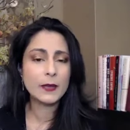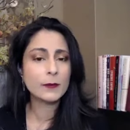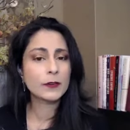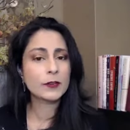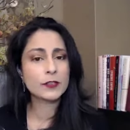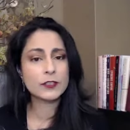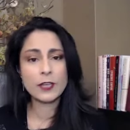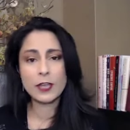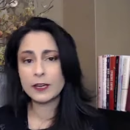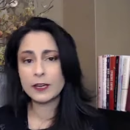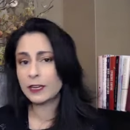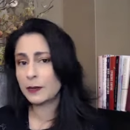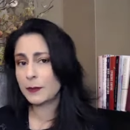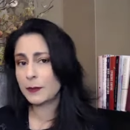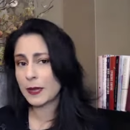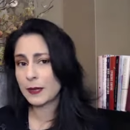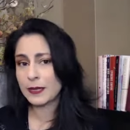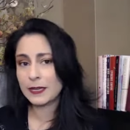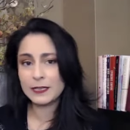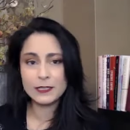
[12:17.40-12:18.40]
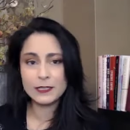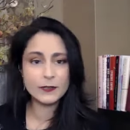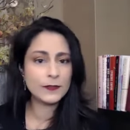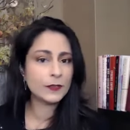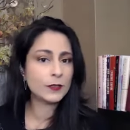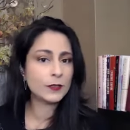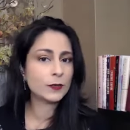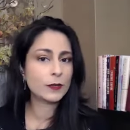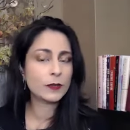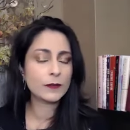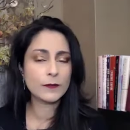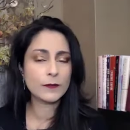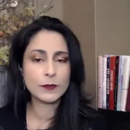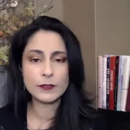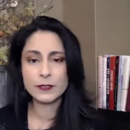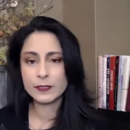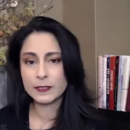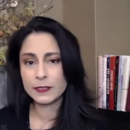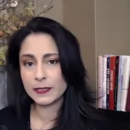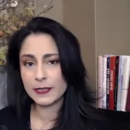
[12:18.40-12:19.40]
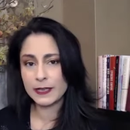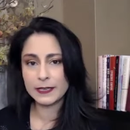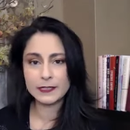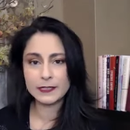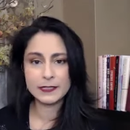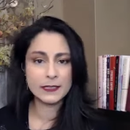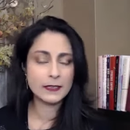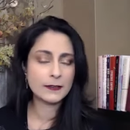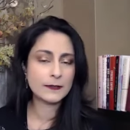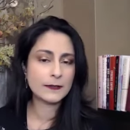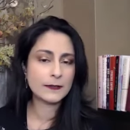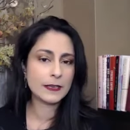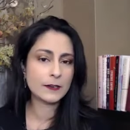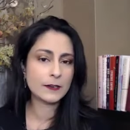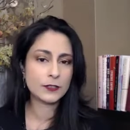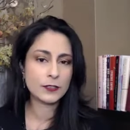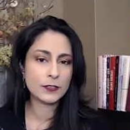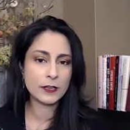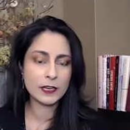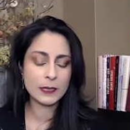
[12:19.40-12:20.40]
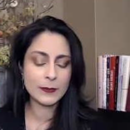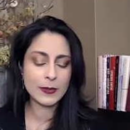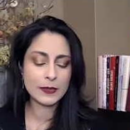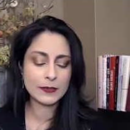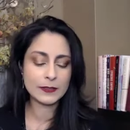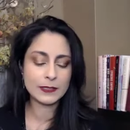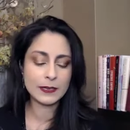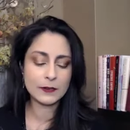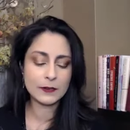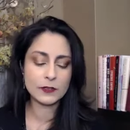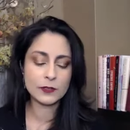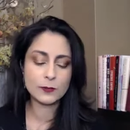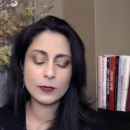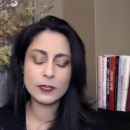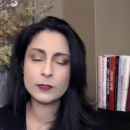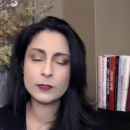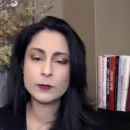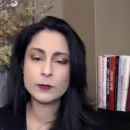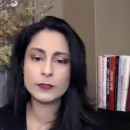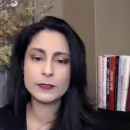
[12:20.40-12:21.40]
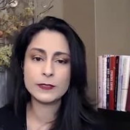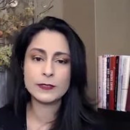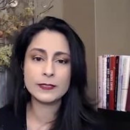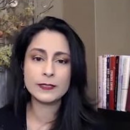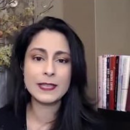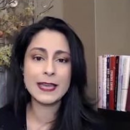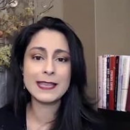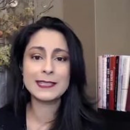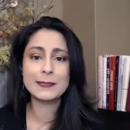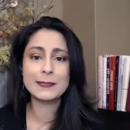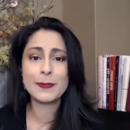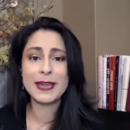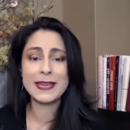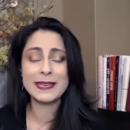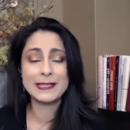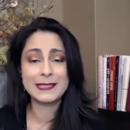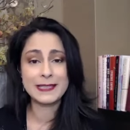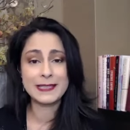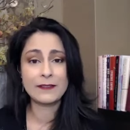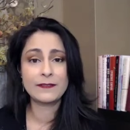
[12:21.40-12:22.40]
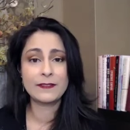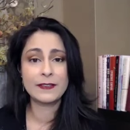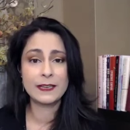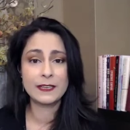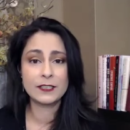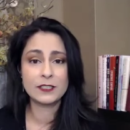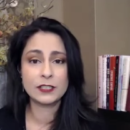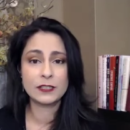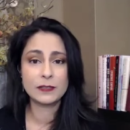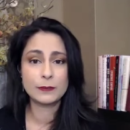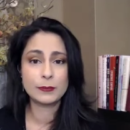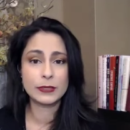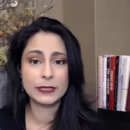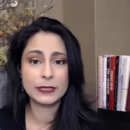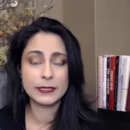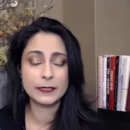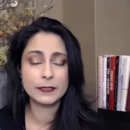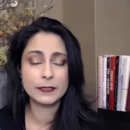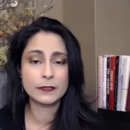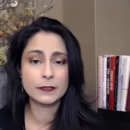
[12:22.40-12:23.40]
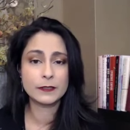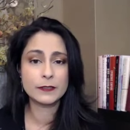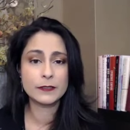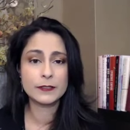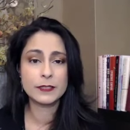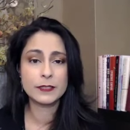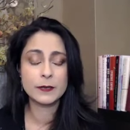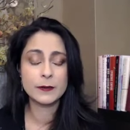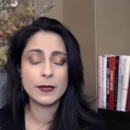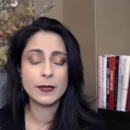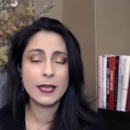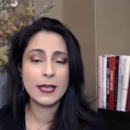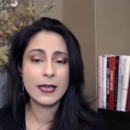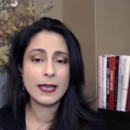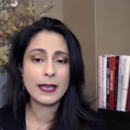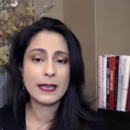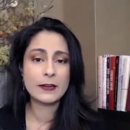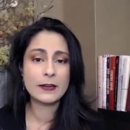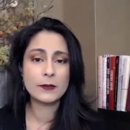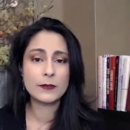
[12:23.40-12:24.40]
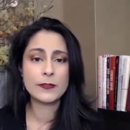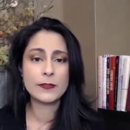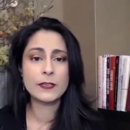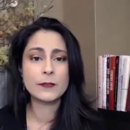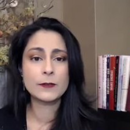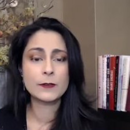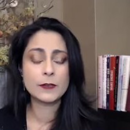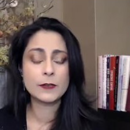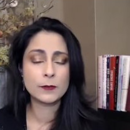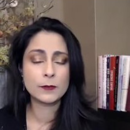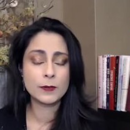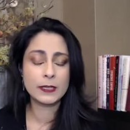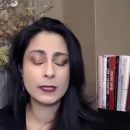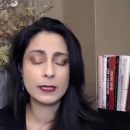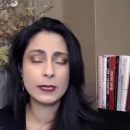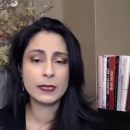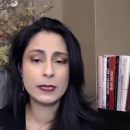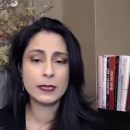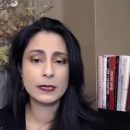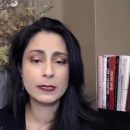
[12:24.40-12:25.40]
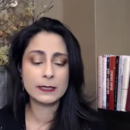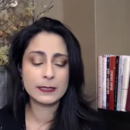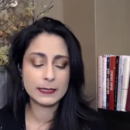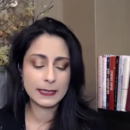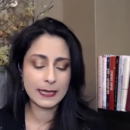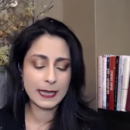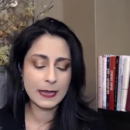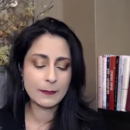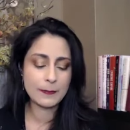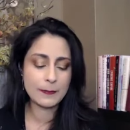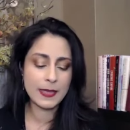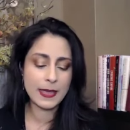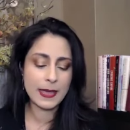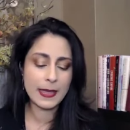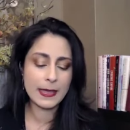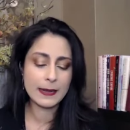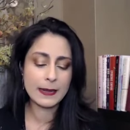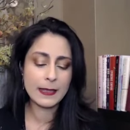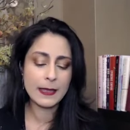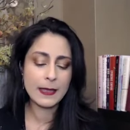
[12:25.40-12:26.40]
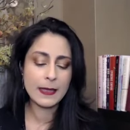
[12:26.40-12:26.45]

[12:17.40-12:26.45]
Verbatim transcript: when you're talking about individual versus collective and you're talking about scarce resources, that's by definition political. So, mm-hmm. I don't think you can really escape that.